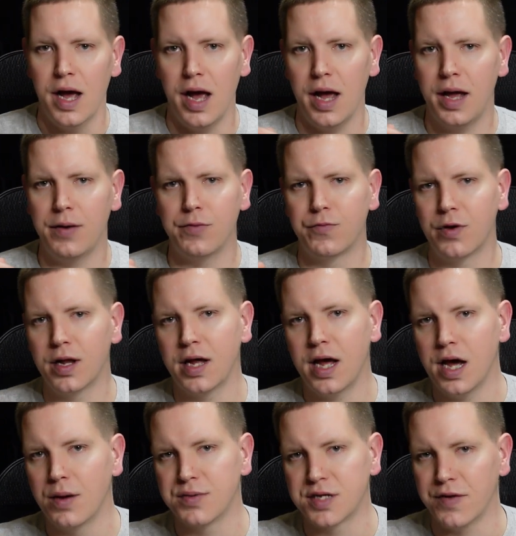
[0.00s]
It really
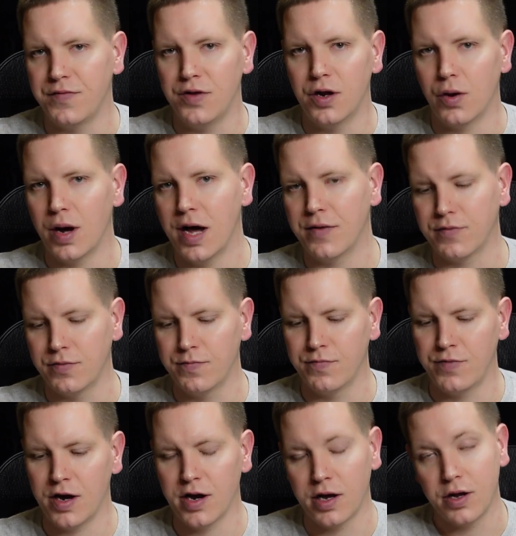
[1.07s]
helps if you don't have
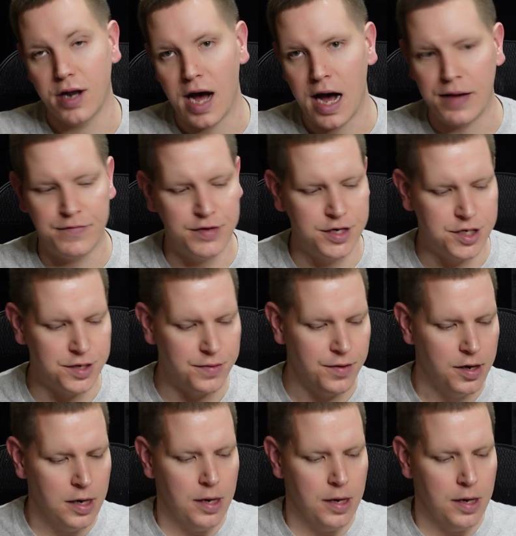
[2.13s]
very good eye vision.